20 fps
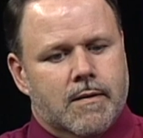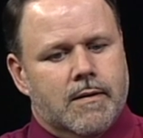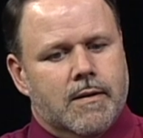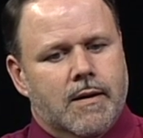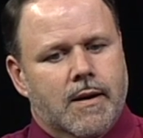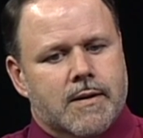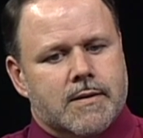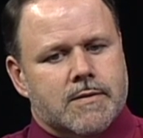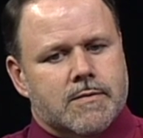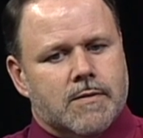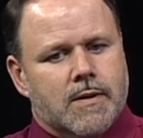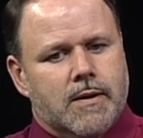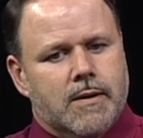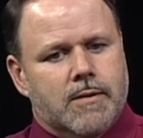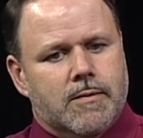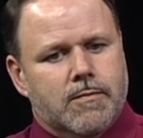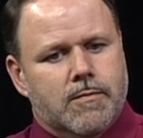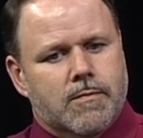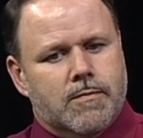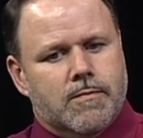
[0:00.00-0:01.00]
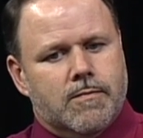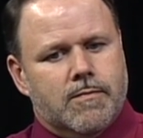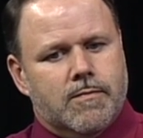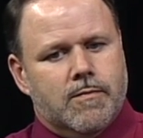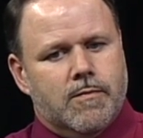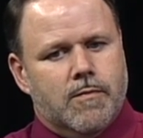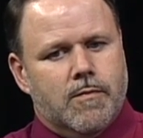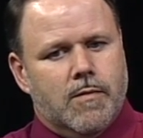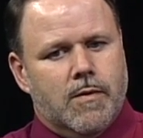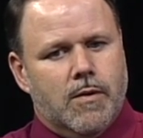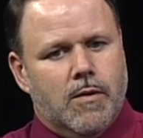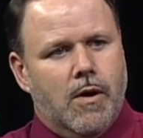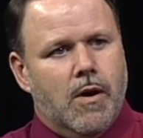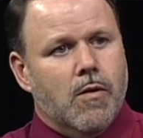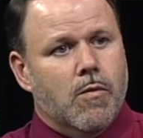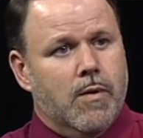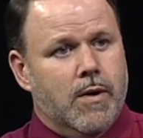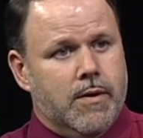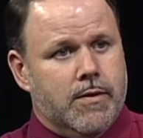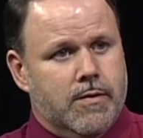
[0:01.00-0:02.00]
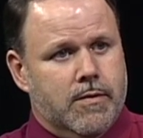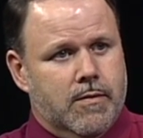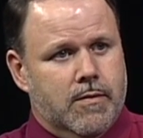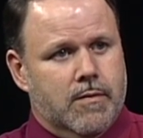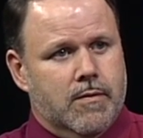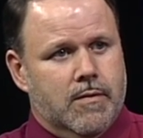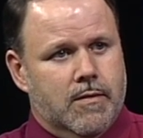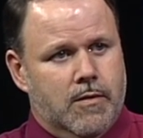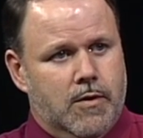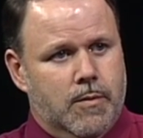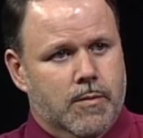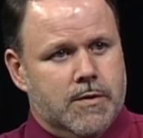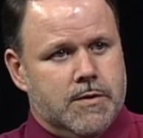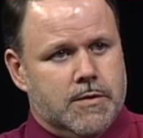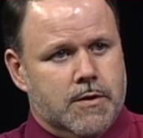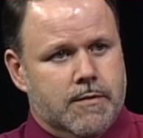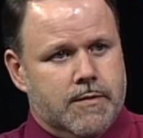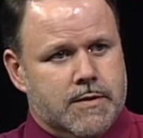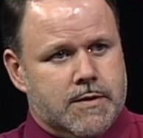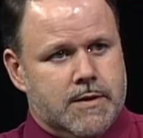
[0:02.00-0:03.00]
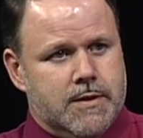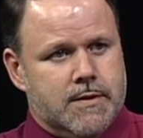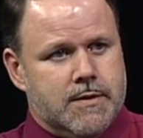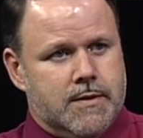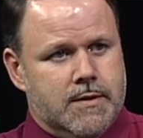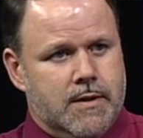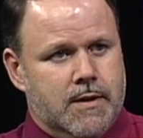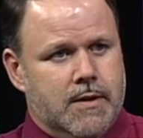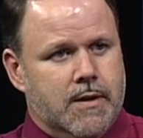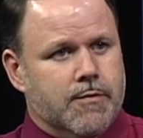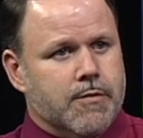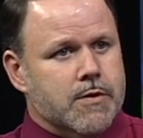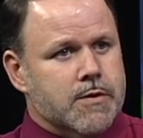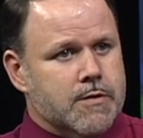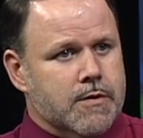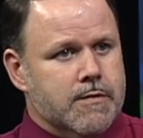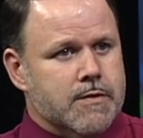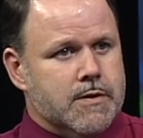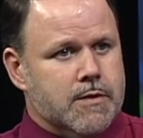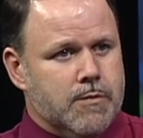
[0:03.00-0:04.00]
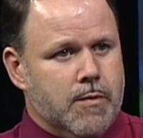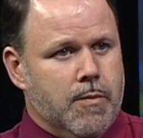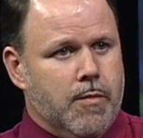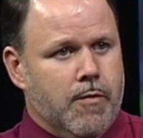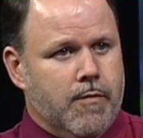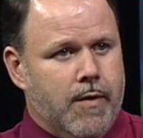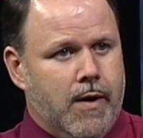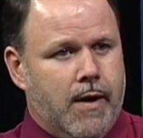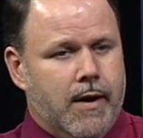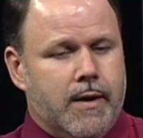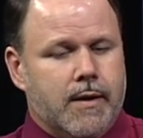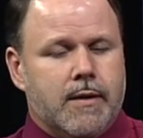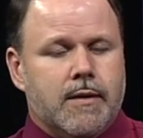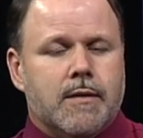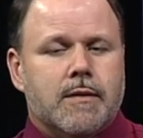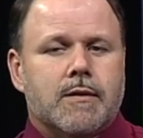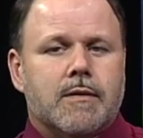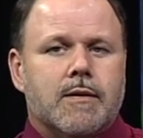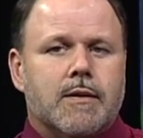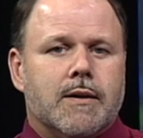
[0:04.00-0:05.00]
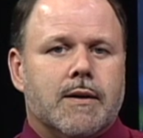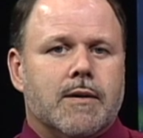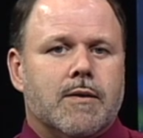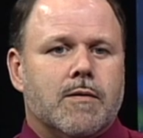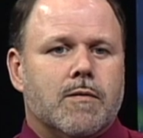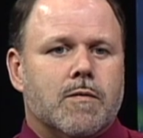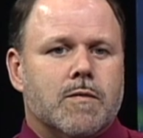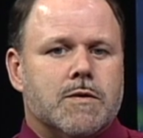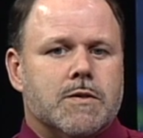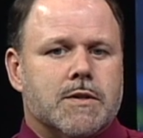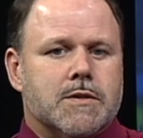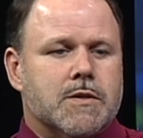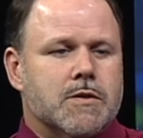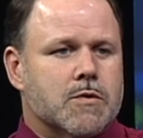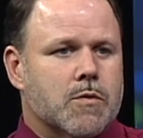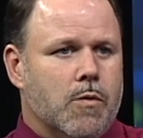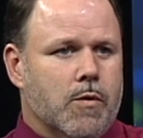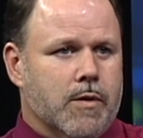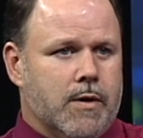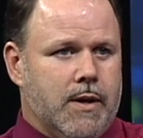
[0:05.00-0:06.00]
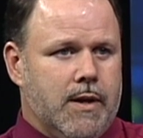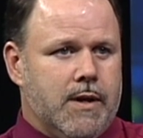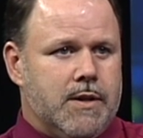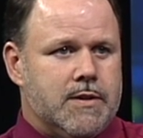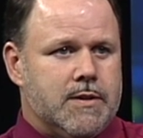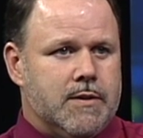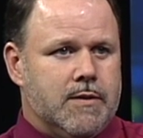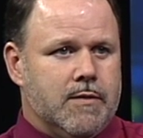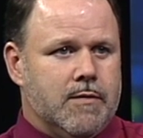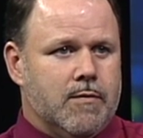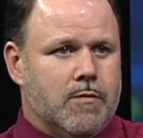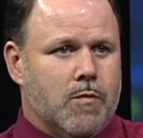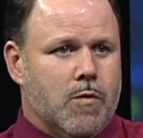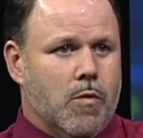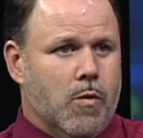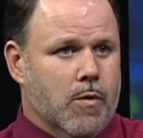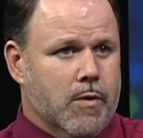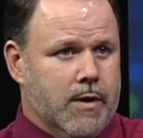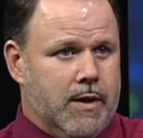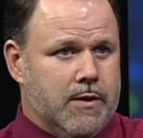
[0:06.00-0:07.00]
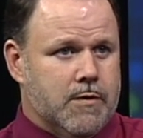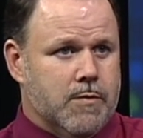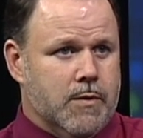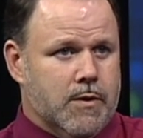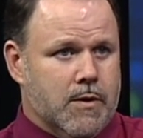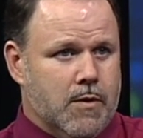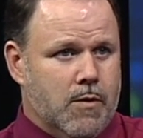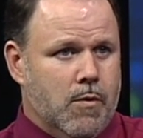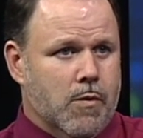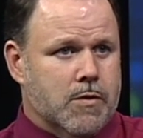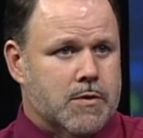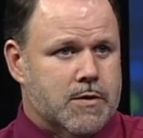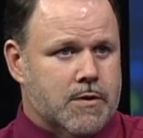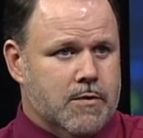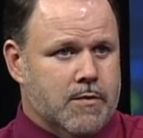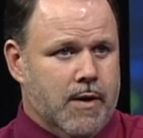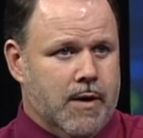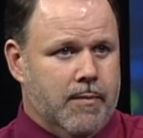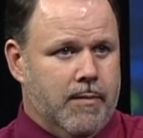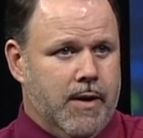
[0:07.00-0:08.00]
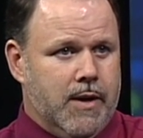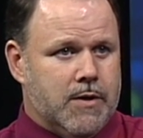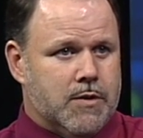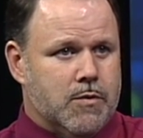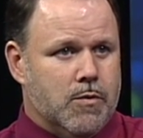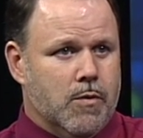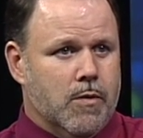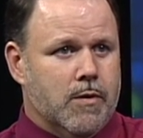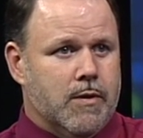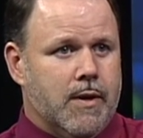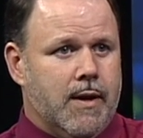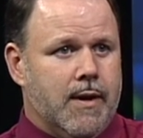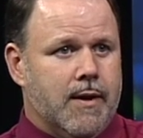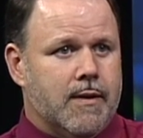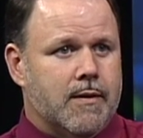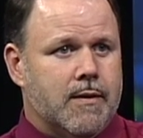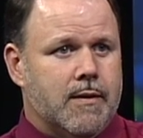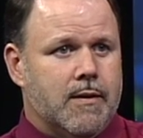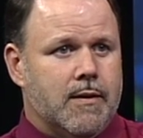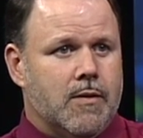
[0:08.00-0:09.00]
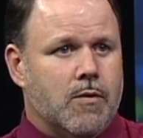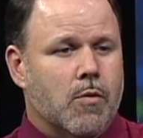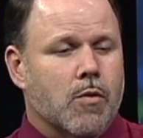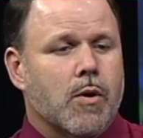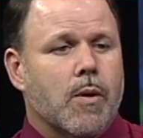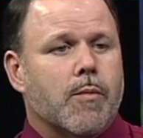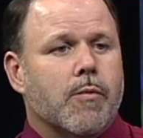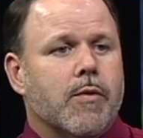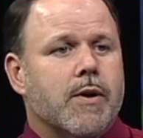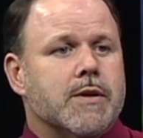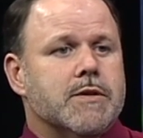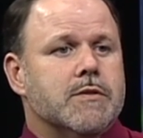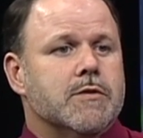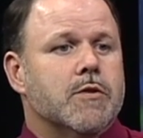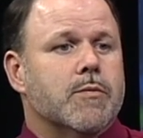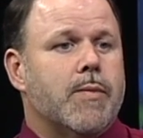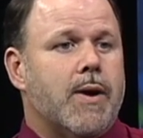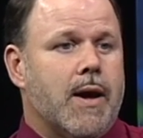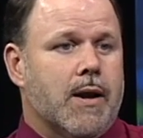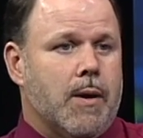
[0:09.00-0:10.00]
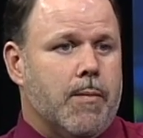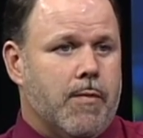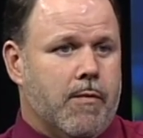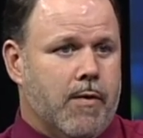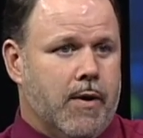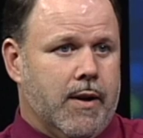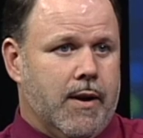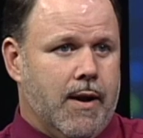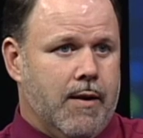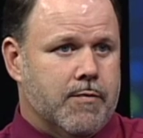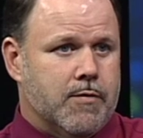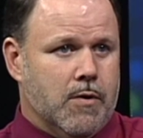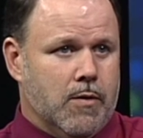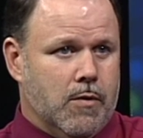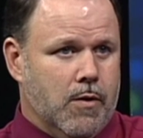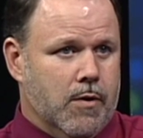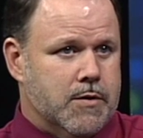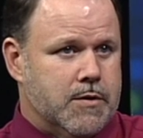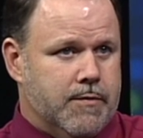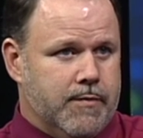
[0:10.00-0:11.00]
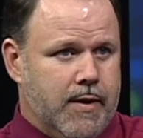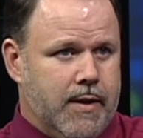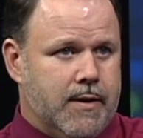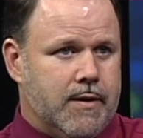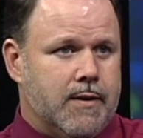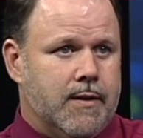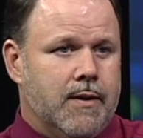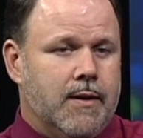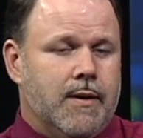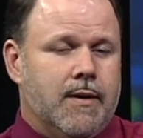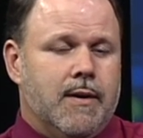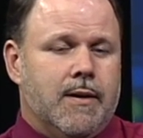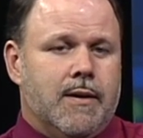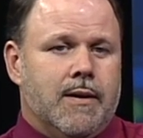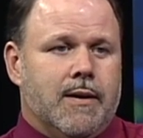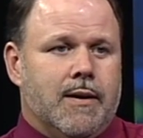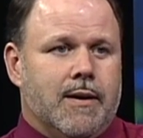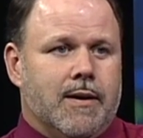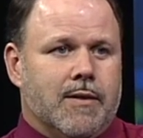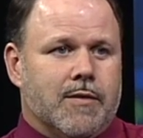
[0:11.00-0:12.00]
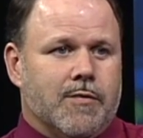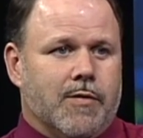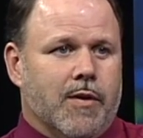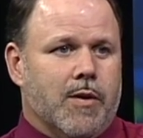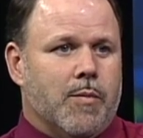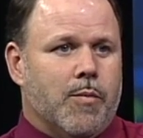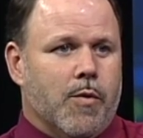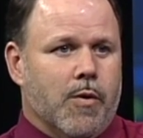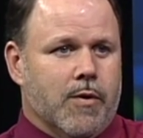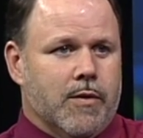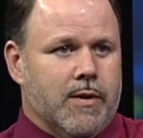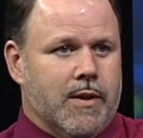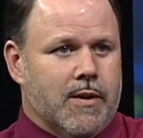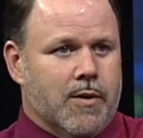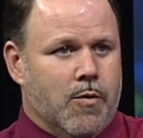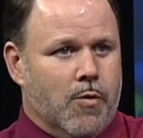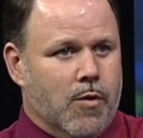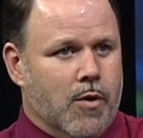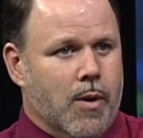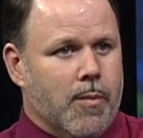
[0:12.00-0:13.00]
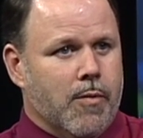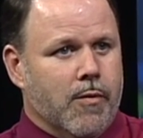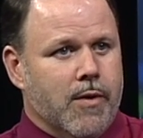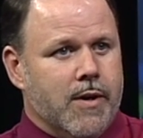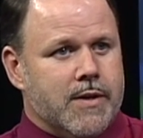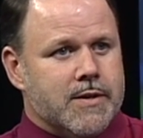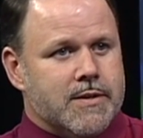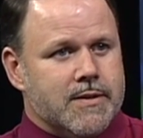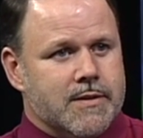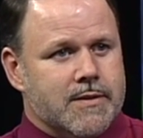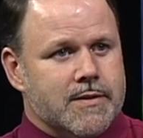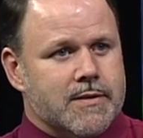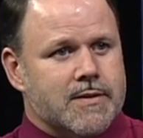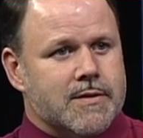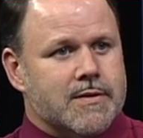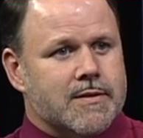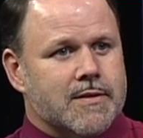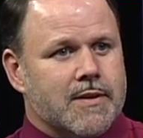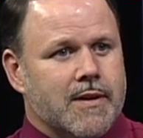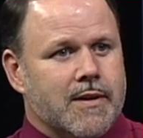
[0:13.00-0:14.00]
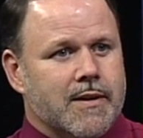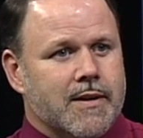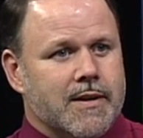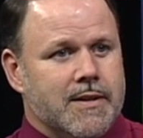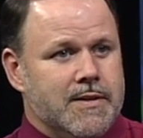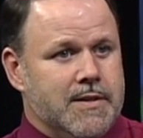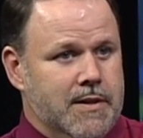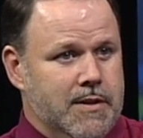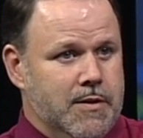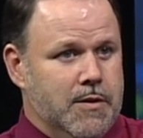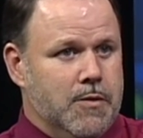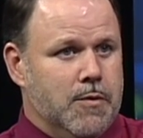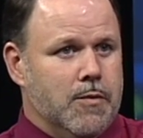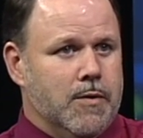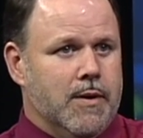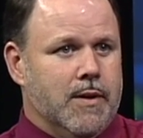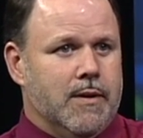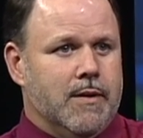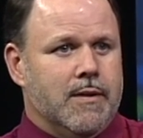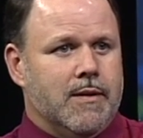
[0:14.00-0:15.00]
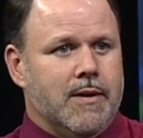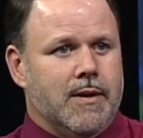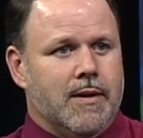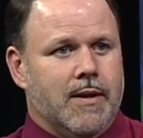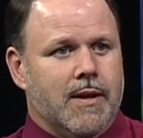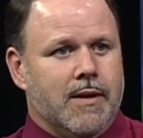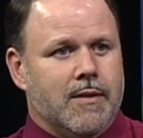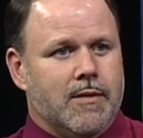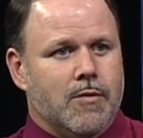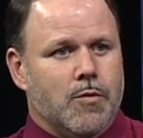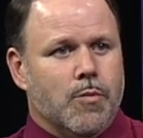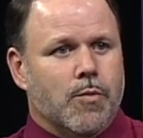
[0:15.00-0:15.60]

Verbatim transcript: Yes, um, along with human services and the different services we provide, uh, justice coordination coordinates with the courts to try to make sure that the court operations are back up and running after a large event. Mm -hmm. uh, it's very important that the court operations uh, continue and, and, that due